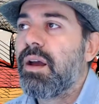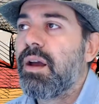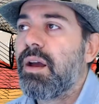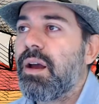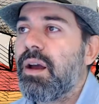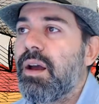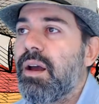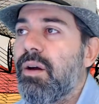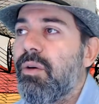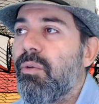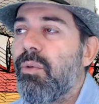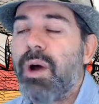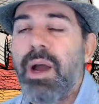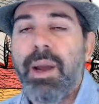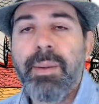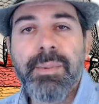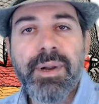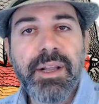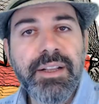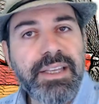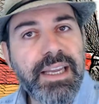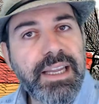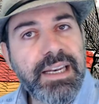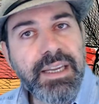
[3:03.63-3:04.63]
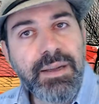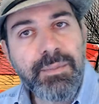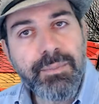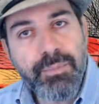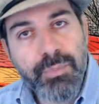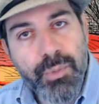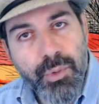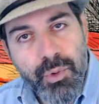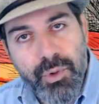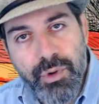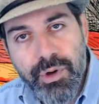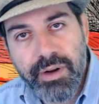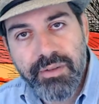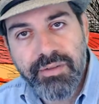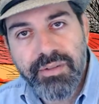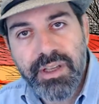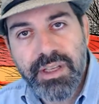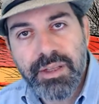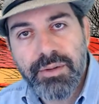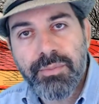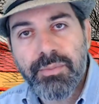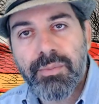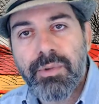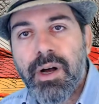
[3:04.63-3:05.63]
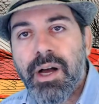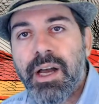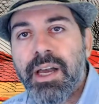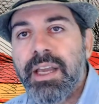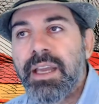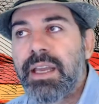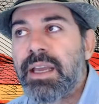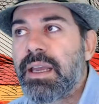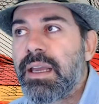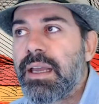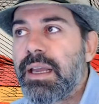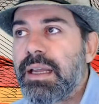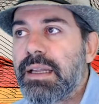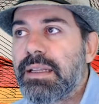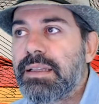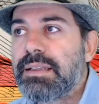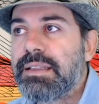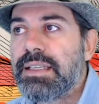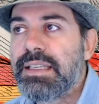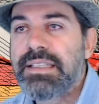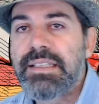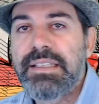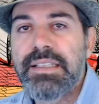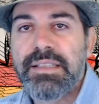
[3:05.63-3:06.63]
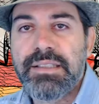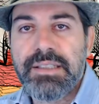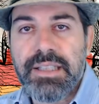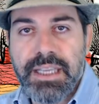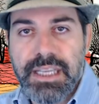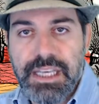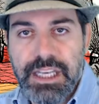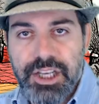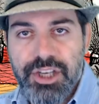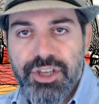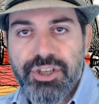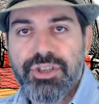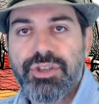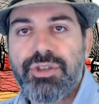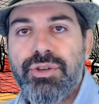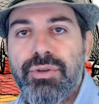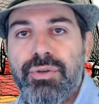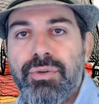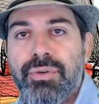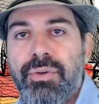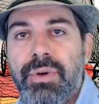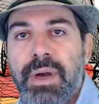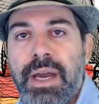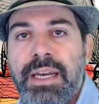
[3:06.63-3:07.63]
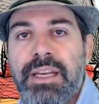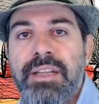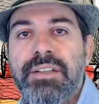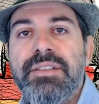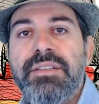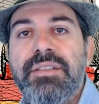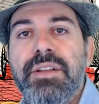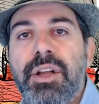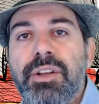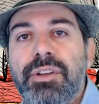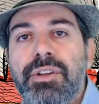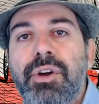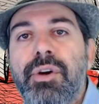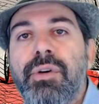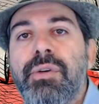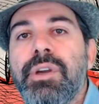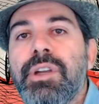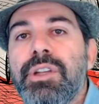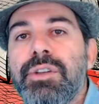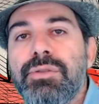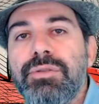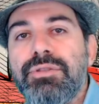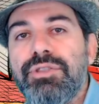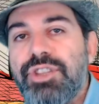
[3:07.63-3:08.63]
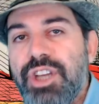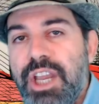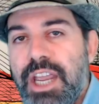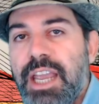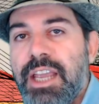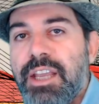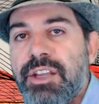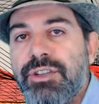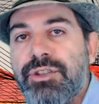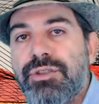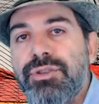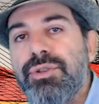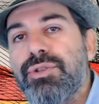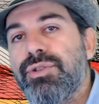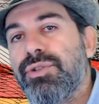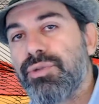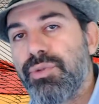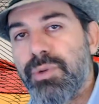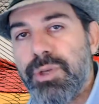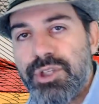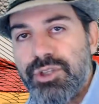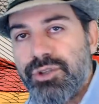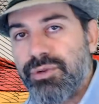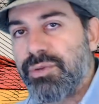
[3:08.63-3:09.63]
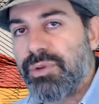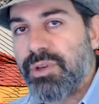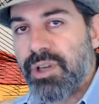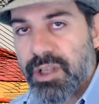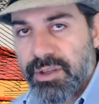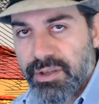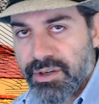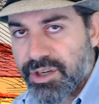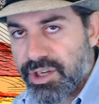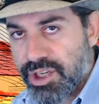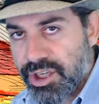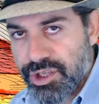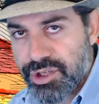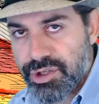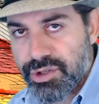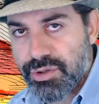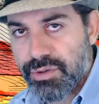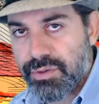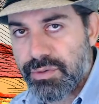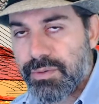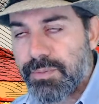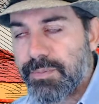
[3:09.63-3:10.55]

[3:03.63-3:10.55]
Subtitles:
Why I'm not getting bored of it? Why this is the issue and it's not going to change to switch to another issue?